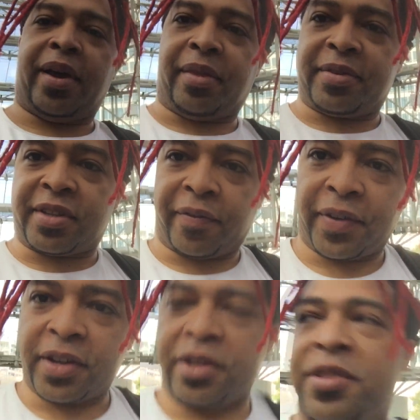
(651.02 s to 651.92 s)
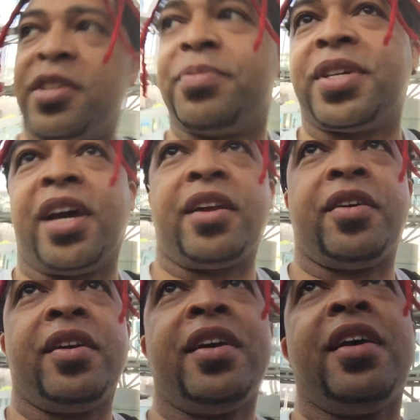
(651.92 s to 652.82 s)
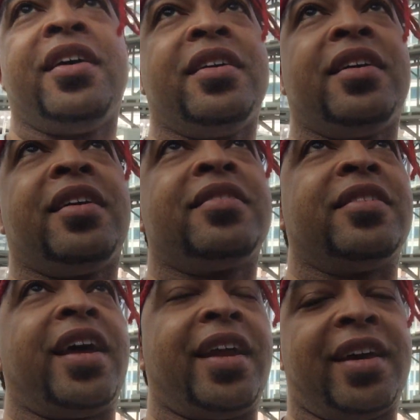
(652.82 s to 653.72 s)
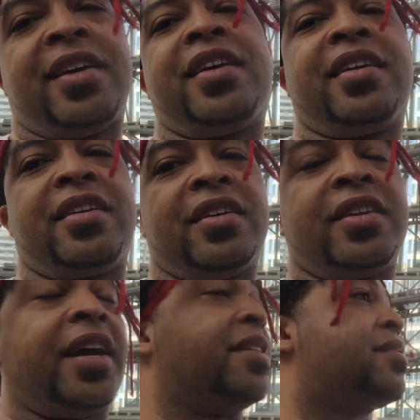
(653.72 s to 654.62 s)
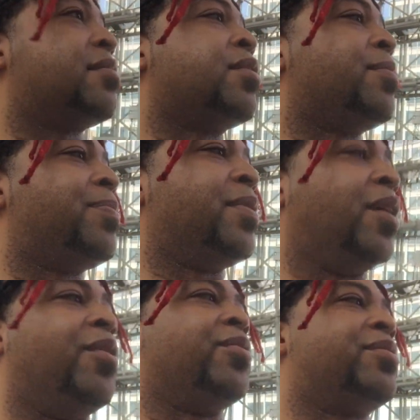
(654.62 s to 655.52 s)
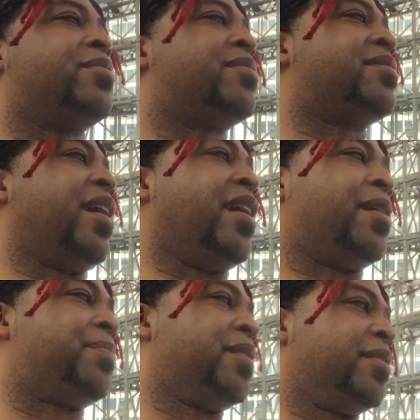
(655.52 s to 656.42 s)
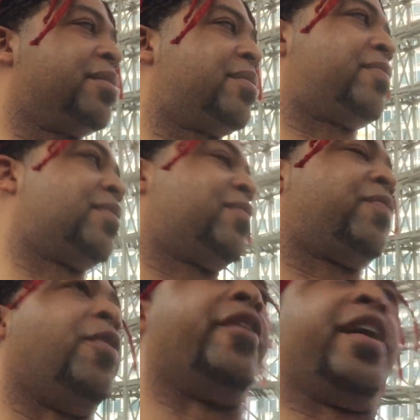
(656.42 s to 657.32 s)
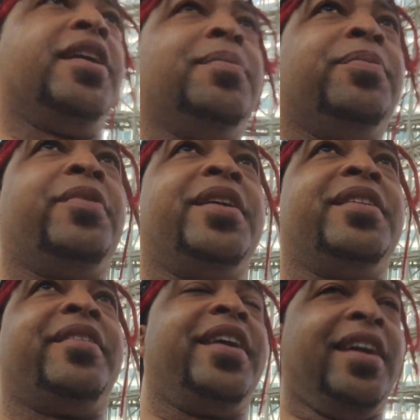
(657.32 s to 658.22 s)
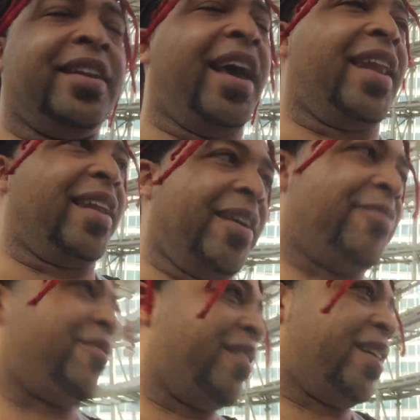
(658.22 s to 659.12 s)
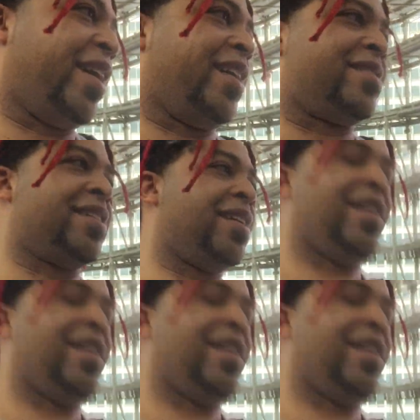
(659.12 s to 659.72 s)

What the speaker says: other stuff on the YouTube channel, so that I could get a good night's sleep. No staying up till 4 a.m. rendering and editing for you guys.